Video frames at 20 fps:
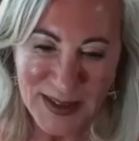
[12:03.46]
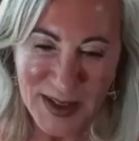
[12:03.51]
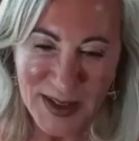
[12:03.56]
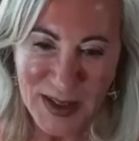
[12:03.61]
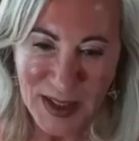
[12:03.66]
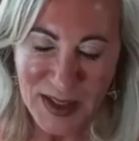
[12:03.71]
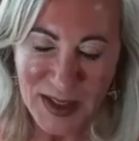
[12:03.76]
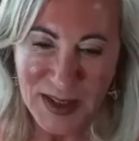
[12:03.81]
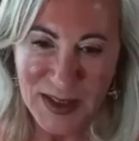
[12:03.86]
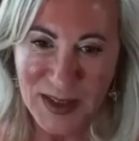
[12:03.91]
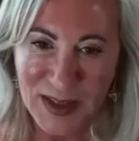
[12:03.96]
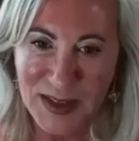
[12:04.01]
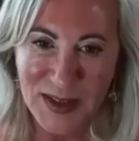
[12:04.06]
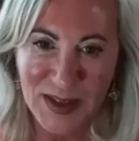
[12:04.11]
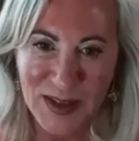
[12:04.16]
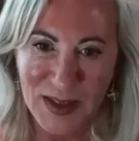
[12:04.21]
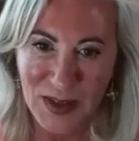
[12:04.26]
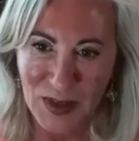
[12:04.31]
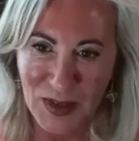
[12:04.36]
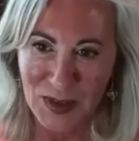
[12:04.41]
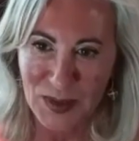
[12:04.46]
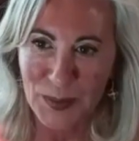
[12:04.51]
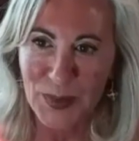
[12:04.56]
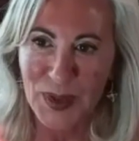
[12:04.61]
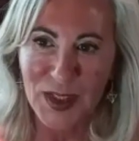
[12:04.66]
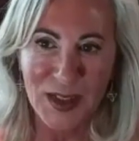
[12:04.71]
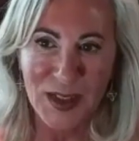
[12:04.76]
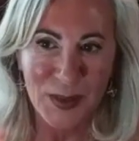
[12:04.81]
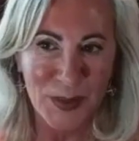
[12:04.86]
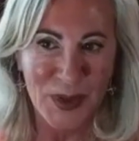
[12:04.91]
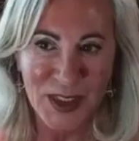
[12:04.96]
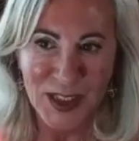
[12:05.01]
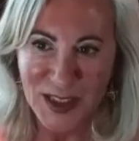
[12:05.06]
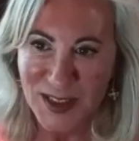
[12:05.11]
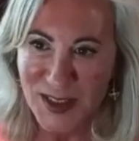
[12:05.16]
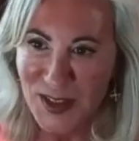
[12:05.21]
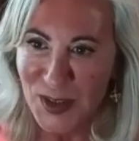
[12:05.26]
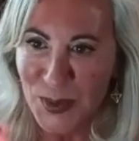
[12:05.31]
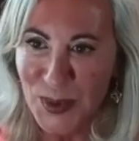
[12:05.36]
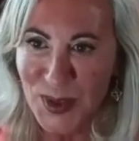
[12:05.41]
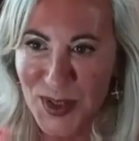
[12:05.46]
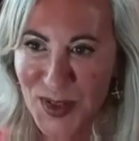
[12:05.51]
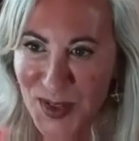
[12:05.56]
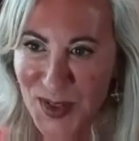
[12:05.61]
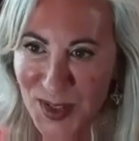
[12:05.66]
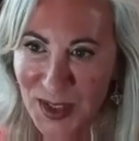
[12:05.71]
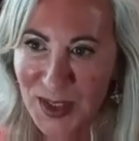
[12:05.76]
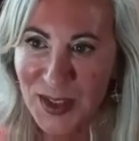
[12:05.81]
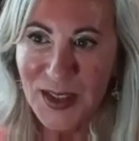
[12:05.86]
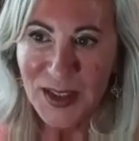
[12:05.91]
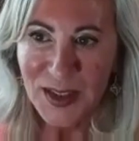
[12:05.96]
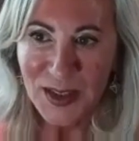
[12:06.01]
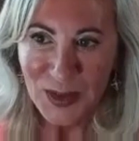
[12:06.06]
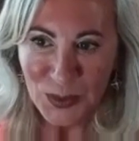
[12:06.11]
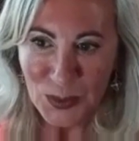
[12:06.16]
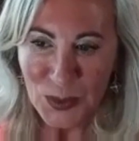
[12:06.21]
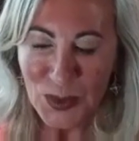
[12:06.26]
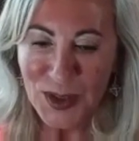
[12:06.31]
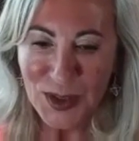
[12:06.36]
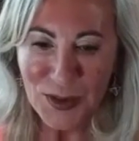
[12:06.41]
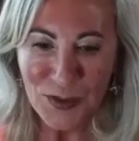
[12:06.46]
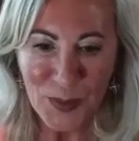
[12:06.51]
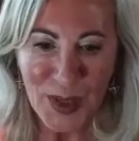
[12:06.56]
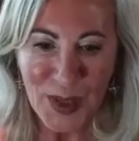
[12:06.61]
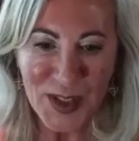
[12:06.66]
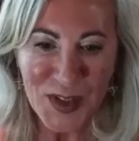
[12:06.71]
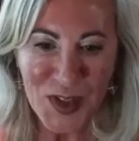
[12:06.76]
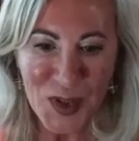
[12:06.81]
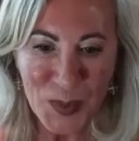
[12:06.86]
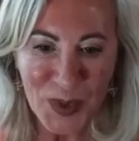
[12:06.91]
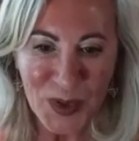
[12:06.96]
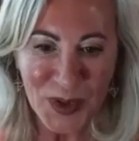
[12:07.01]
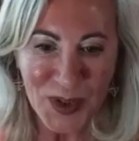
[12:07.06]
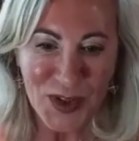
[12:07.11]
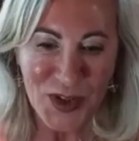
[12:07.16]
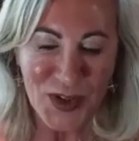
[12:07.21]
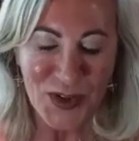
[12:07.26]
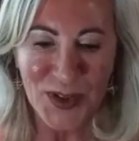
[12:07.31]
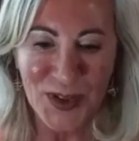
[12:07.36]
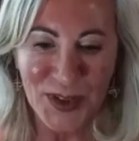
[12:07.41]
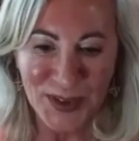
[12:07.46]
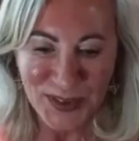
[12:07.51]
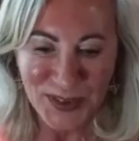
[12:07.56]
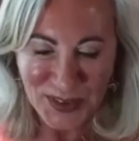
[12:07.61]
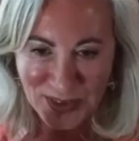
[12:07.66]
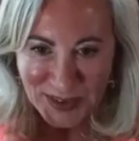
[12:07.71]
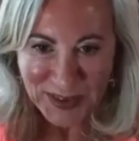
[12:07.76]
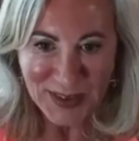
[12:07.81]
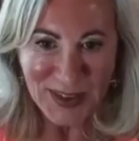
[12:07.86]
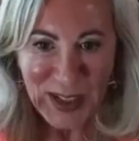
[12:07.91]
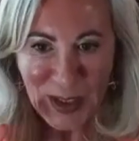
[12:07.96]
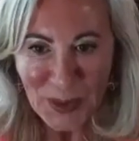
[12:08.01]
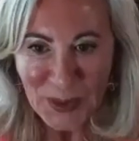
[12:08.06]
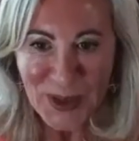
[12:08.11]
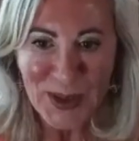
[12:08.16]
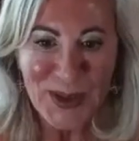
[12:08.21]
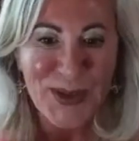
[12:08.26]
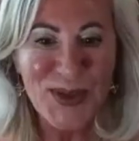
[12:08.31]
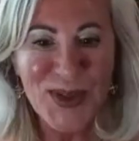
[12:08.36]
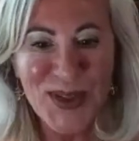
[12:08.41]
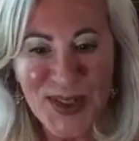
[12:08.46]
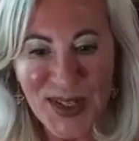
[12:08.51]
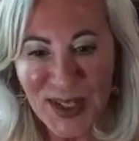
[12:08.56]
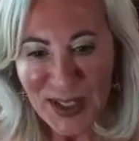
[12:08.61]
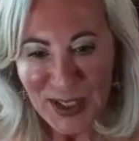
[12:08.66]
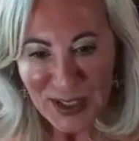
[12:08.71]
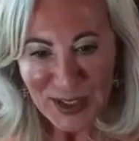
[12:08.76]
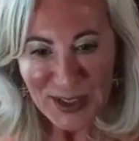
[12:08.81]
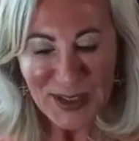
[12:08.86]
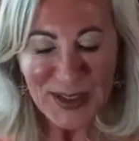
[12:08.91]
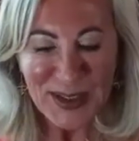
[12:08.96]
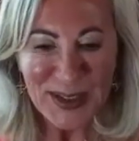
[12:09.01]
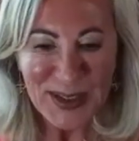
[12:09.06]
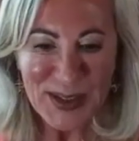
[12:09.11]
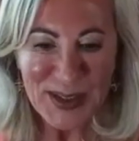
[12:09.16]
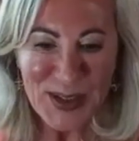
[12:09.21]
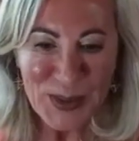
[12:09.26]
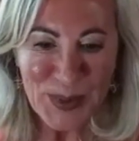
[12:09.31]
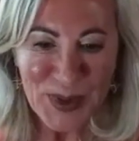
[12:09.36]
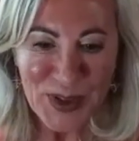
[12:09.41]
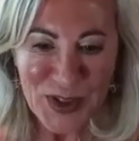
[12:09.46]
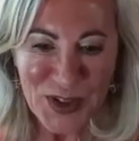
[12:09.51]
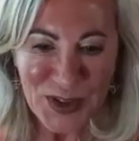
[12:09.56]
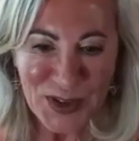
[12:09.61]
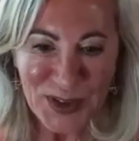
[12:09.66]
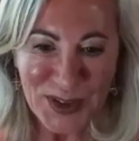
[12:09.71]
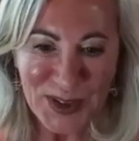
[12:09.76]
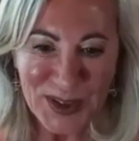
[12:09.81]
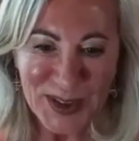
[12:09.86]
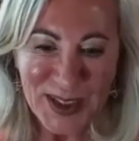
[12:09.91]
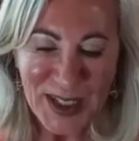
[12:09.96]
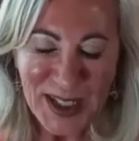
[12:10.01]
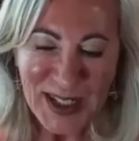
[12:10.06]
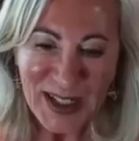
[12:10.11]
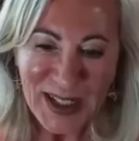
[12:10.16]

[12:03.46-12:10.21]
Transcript: And Mahatma Gandhi was one of my spiritual heroes, to be sure.